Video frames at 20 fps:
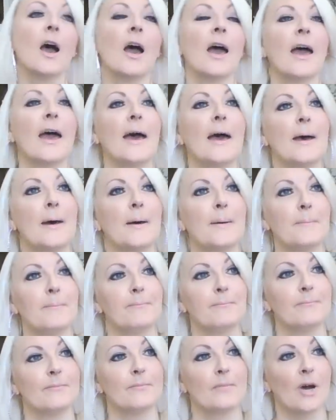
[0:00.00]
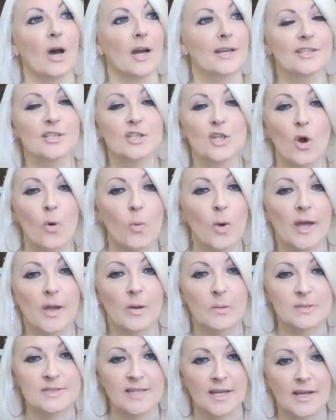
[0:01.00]
Um, I didn't know why I
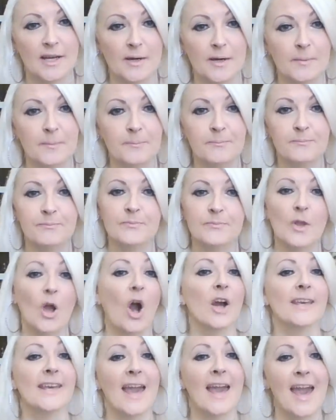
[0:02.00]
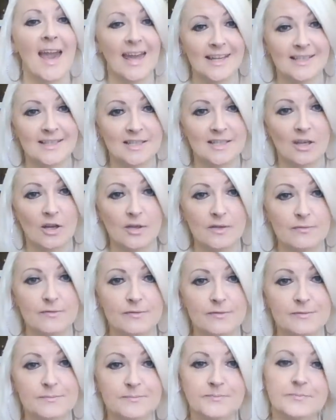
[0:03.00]
was here. I hated life.